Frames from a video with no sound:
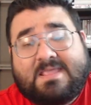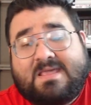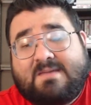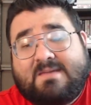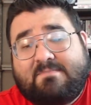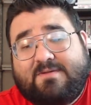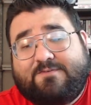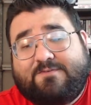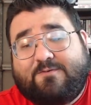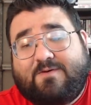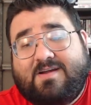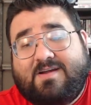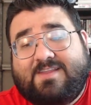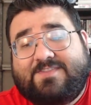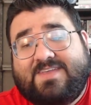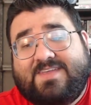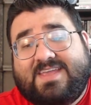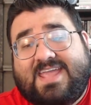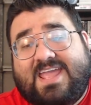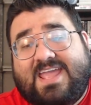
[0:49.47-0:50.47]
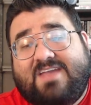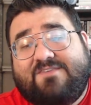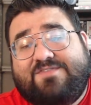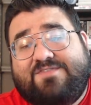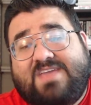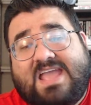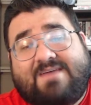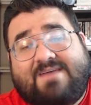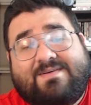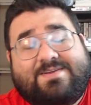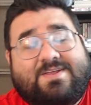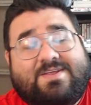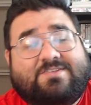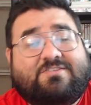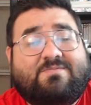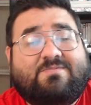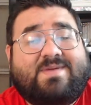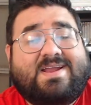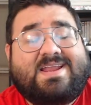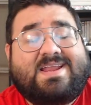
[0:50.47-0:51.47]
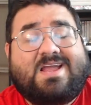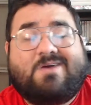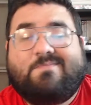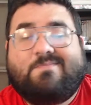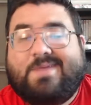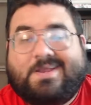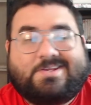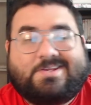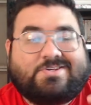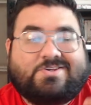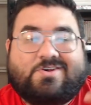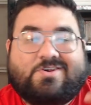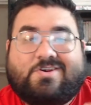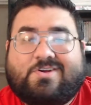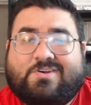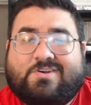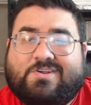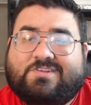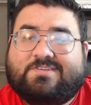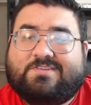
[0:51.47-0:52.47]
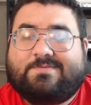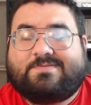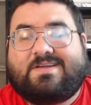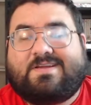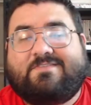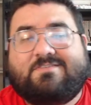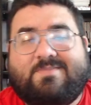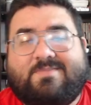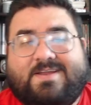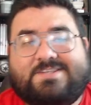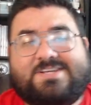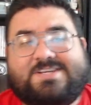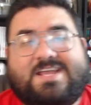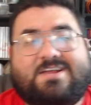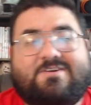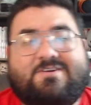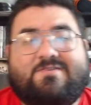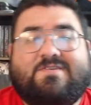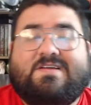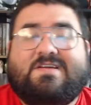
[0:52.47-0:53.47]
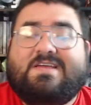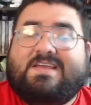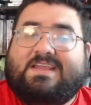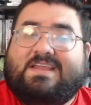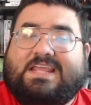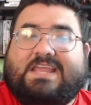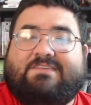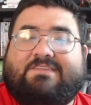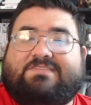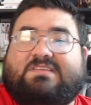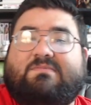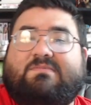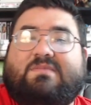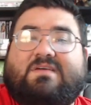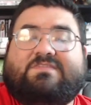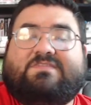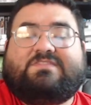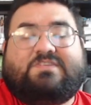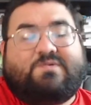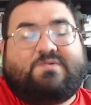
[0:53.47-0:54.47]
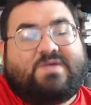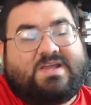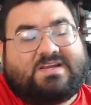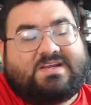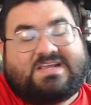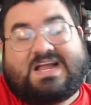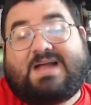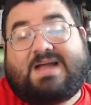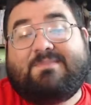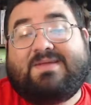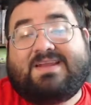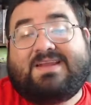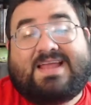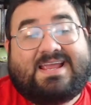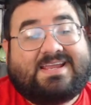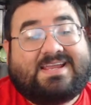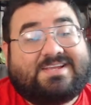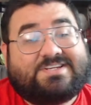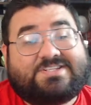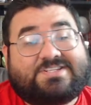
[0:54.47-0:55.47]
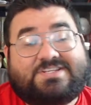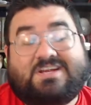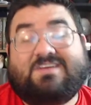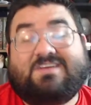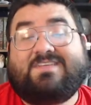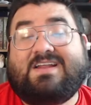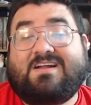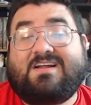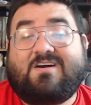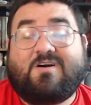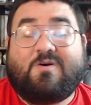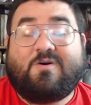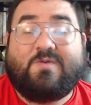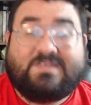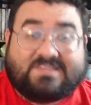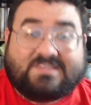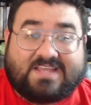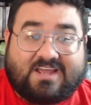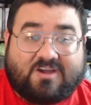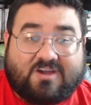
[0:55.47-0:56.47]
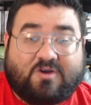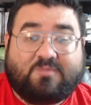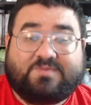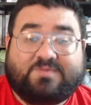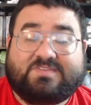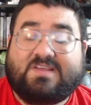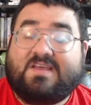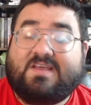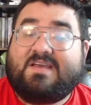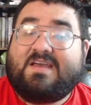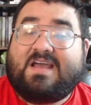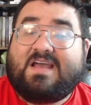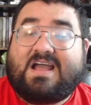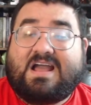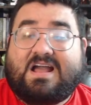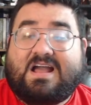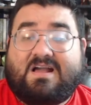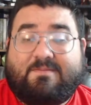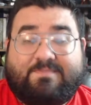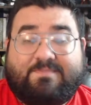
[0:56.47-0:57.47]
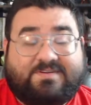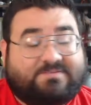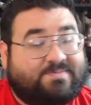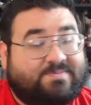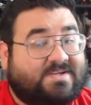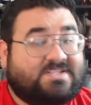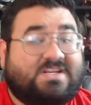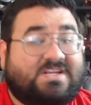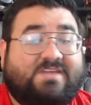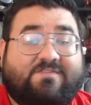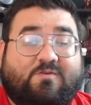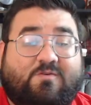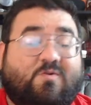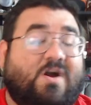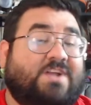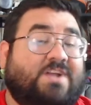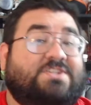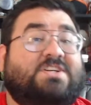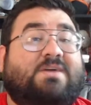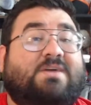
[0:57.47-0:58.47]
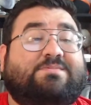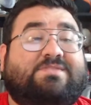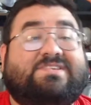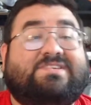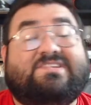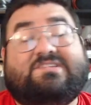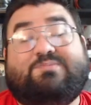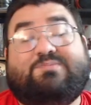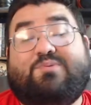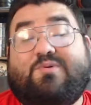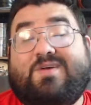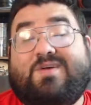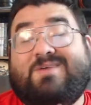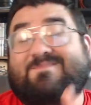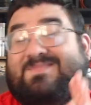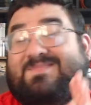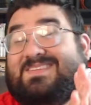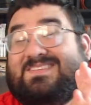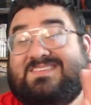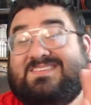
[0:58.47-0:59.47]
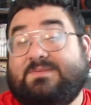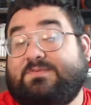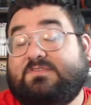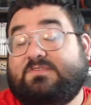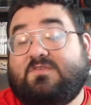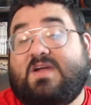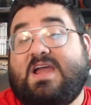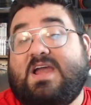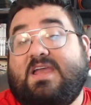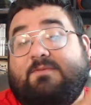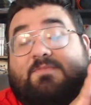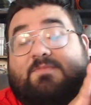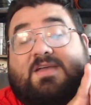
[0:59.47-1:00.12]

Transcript: before anything, if you haven't done so by now, make sure you subscribe to my channel, give some love to it, comment, like, and share. That always helps. But especially if you're watching up to this point, subscribe.